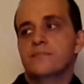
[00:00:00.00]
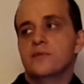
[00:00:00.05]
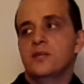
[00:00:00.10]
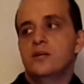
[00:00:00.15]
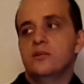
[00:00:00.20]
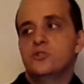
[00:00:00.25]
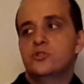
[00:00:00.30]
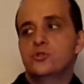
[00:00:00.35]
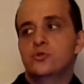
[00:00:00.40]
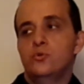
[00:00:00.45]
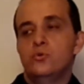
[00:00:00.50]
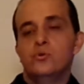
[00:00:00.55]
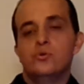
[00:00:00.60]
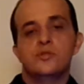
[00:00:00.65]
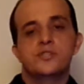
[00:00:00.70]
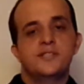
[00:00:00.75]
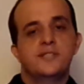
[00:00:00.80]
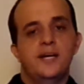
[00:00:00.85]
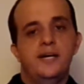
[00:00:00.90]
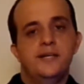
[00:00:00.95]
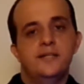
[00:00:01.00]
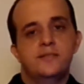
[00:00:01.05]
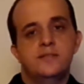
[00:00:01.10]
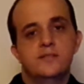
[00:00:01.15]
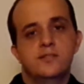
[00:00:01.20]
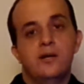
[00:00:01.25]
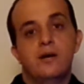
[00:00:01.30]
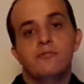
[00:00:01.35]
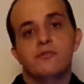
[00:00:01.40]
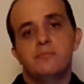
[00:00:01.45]
School sites,
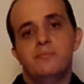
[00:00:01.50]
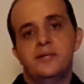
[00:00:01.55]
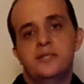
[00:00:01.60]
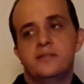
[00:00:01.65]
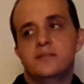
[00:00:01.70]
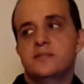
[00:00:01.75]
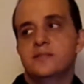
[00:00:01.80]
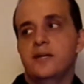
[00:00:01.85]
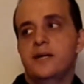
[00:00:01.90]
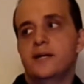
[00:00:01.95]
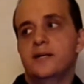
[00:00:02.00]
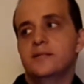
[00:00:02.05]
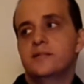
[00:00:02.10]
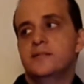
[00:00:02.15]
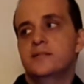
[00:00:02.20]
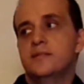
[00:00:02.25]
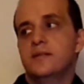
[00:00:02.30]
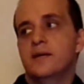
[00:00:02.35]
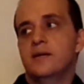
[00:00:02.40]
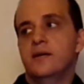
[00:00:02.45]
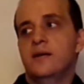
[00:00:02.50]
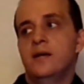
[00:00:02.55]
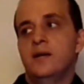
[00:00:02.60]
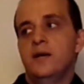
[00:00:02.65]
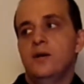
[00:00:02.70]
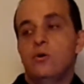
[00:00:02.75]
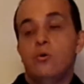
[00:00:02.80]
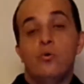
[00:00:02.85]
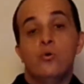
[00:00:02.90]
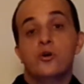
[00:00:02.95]
government sites,
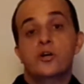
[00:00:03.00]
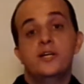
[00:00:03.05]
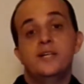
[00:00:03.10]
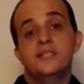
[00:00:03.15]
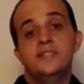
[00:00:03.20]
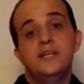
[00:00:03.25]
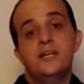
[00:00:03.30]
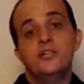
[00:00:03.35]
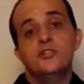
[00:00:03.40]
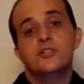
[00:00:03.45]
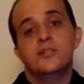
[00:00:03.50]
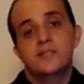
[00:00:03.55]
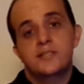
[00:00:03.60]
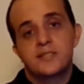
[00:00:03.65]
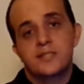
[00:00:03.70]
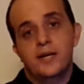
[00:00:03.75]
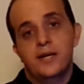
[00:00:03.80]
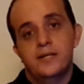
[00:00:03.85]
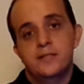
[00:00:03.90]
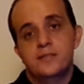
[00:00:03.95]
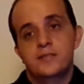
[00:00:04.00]
organization sites,